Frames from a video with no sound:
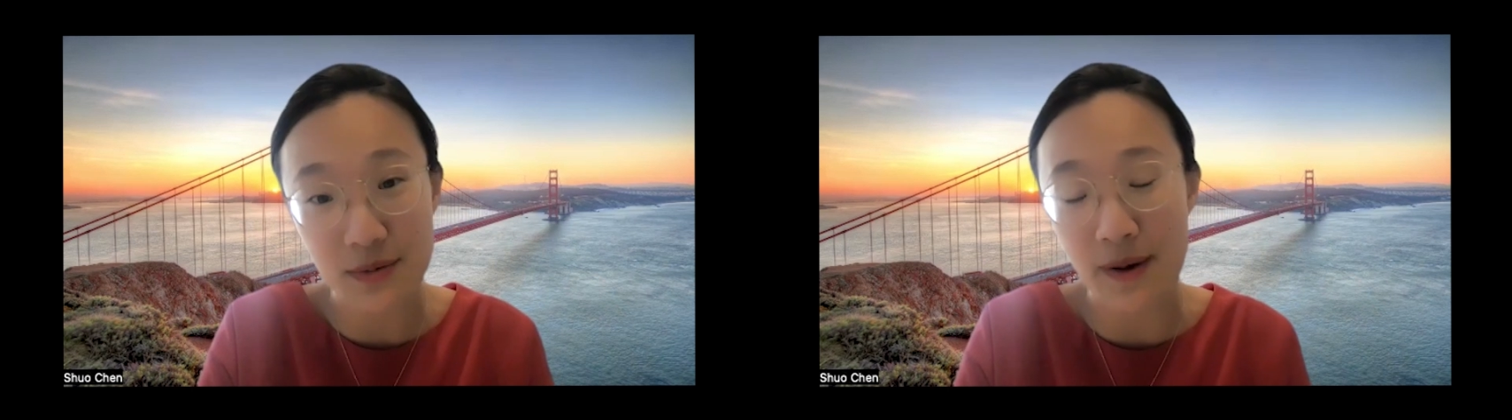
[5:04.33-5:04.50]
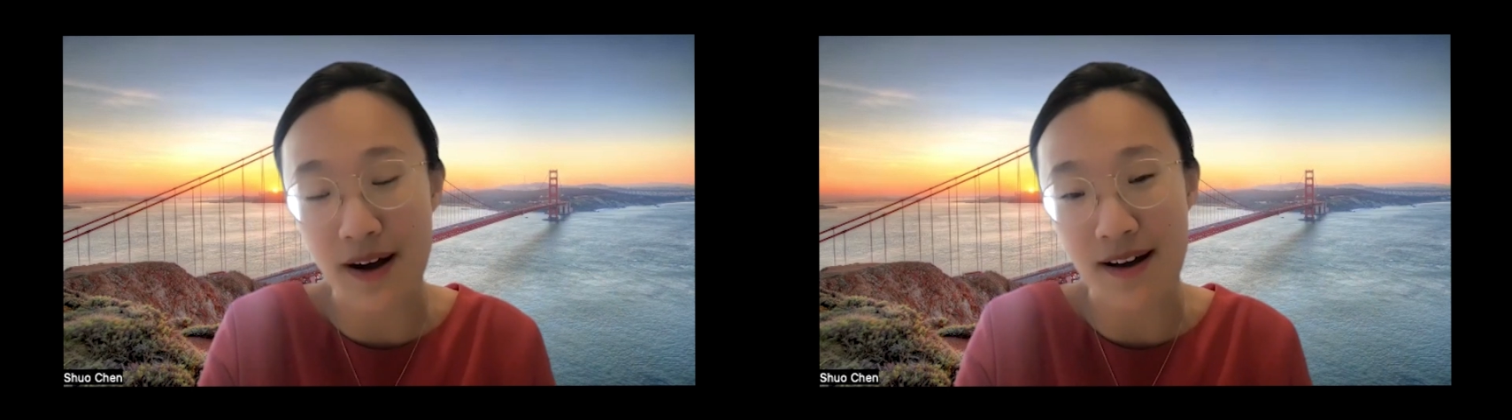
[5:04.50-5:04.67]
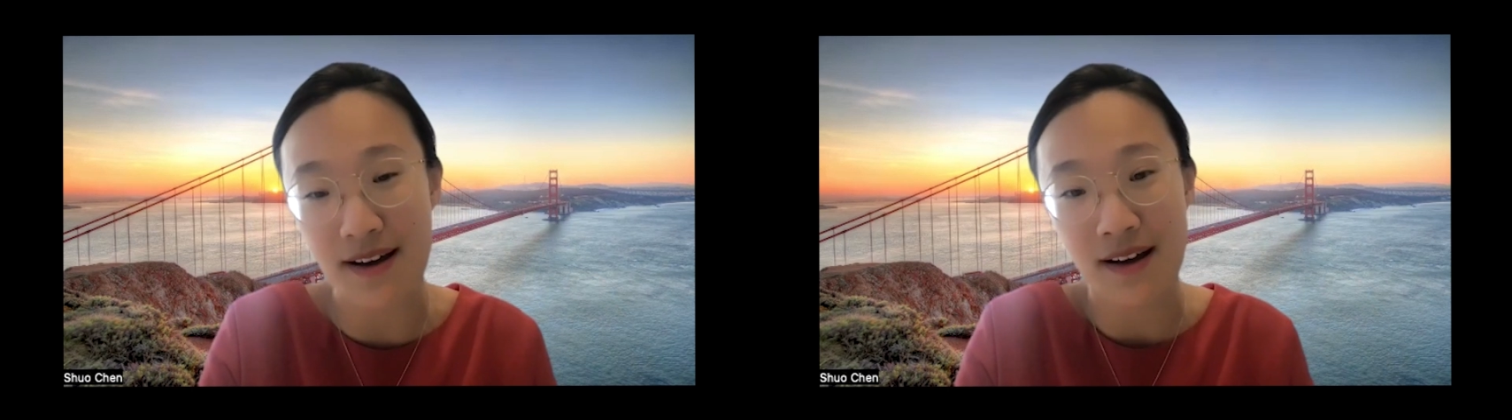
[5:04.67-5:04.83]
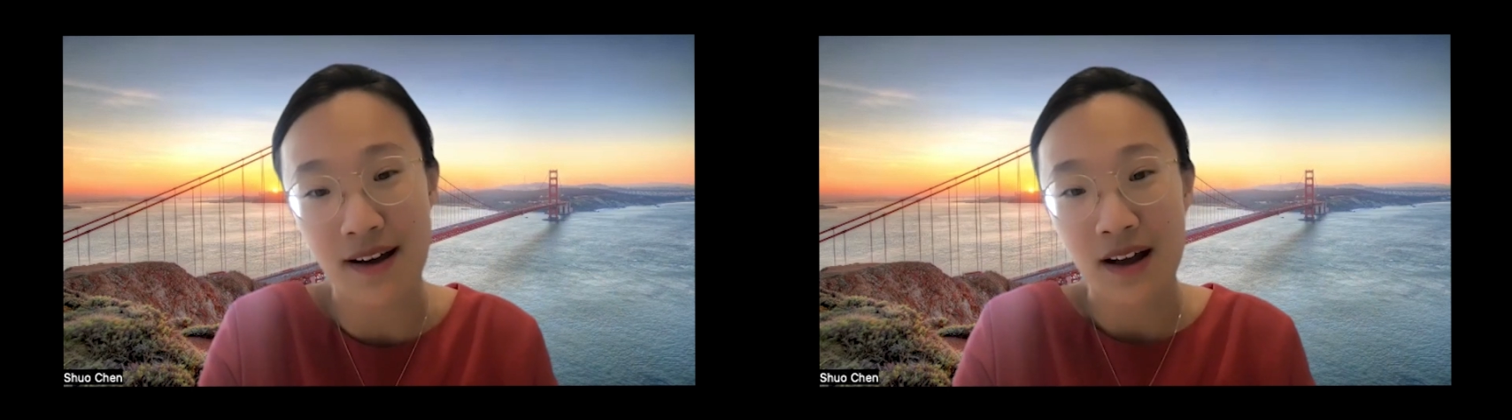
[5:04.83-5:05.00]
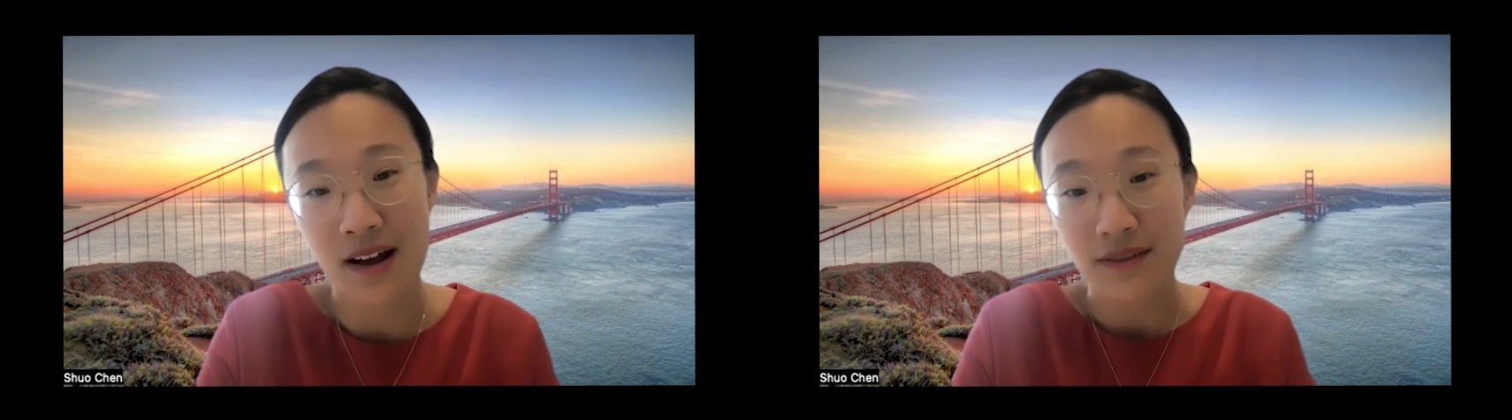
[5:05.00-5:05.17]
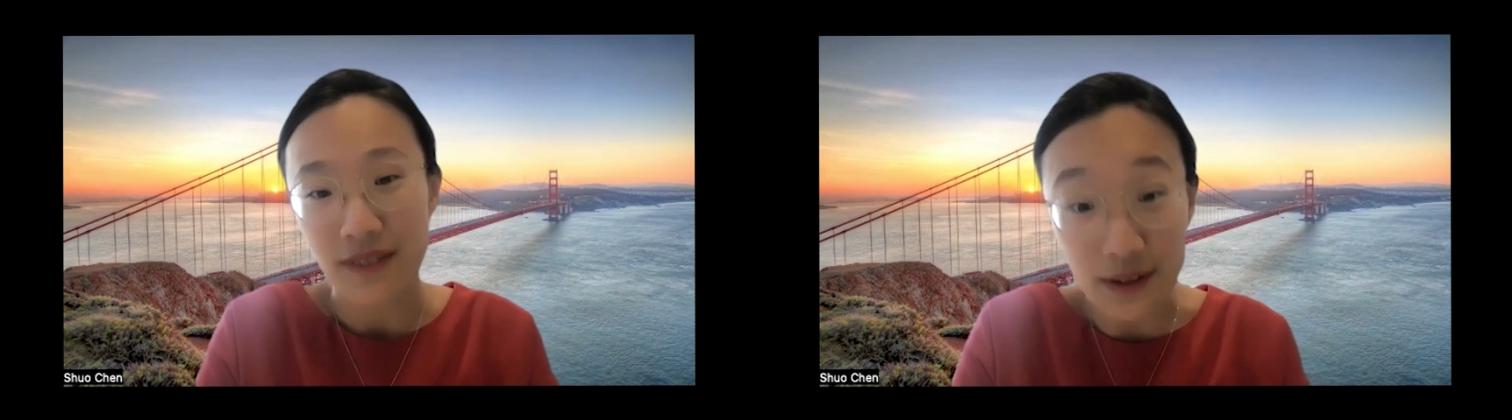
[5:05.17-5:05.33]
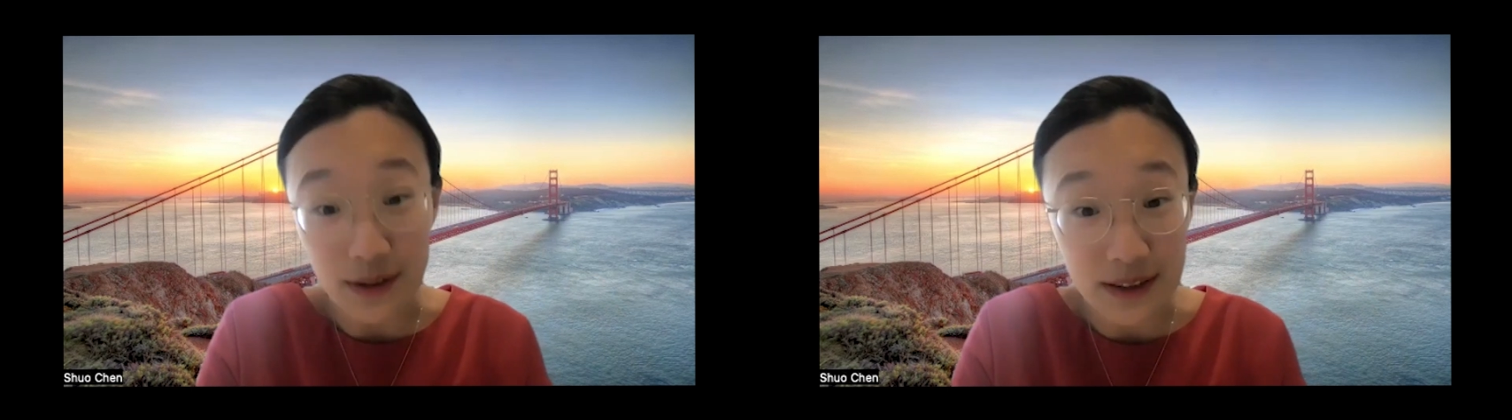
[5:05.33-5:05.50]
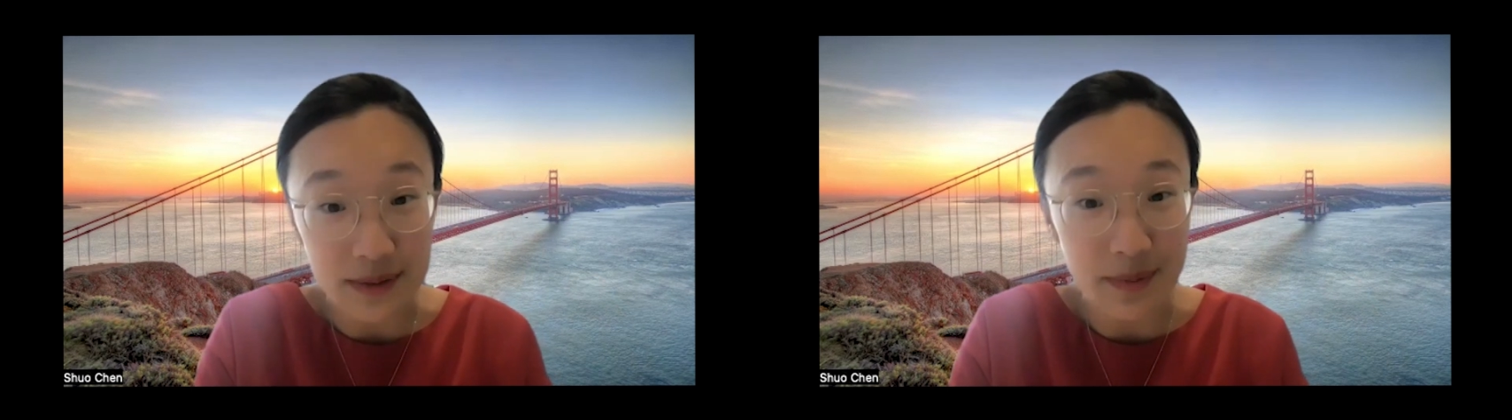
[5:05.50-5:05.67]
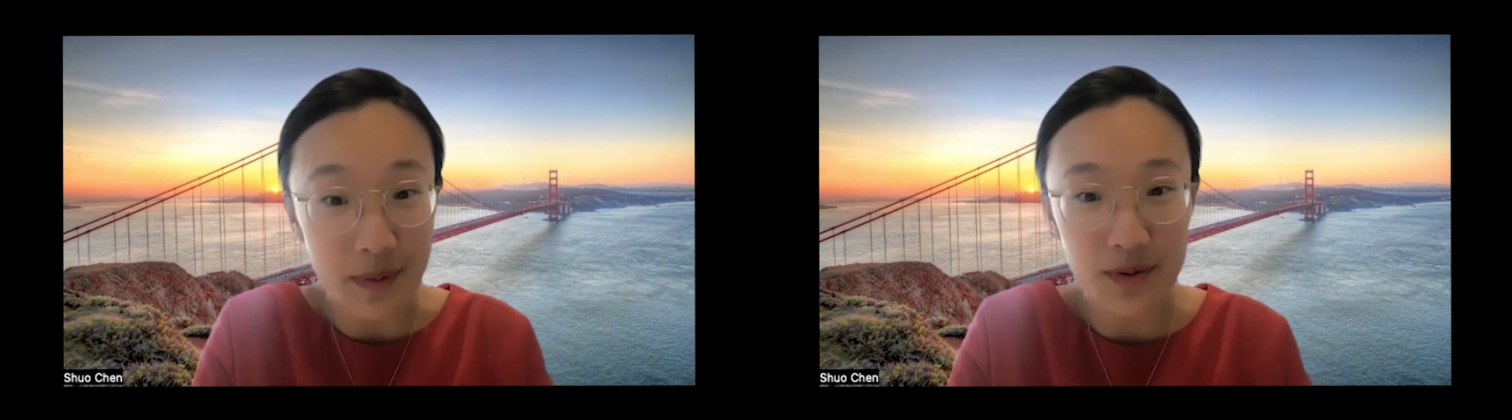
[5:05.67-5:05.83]
by
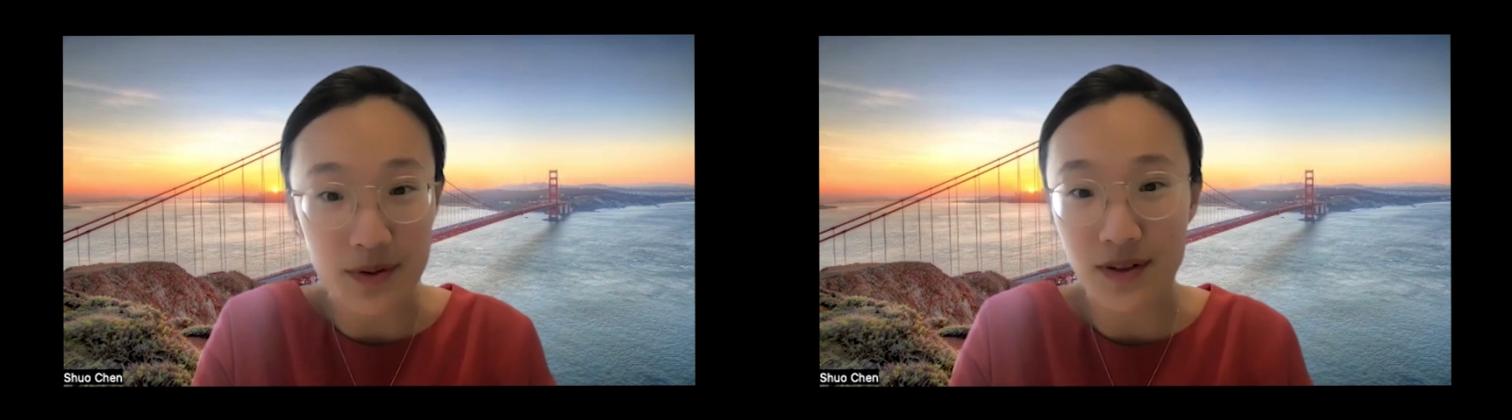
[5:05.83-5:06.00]
faculty members